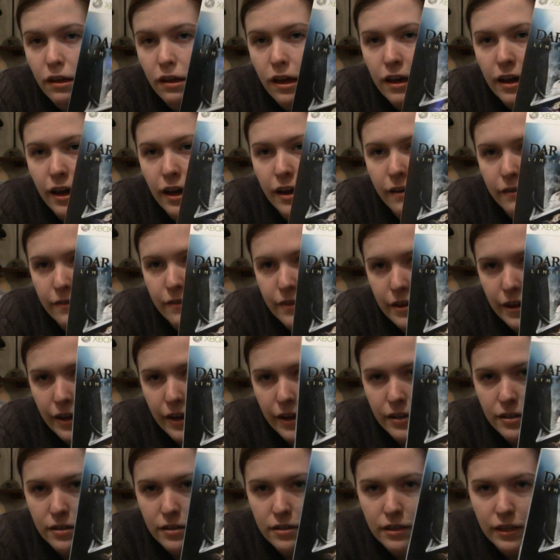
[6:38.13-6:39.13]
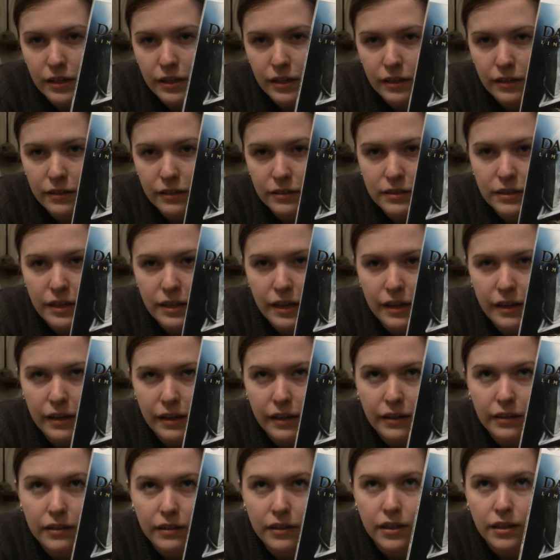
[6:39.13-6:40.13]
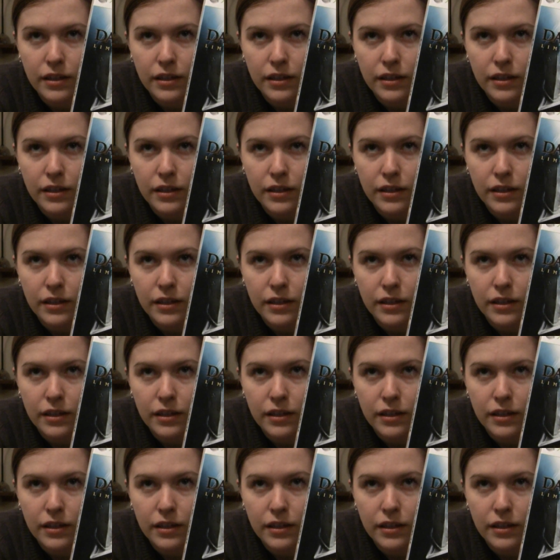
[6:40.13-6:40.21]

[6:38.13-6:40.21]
a kind of nice thing as saying,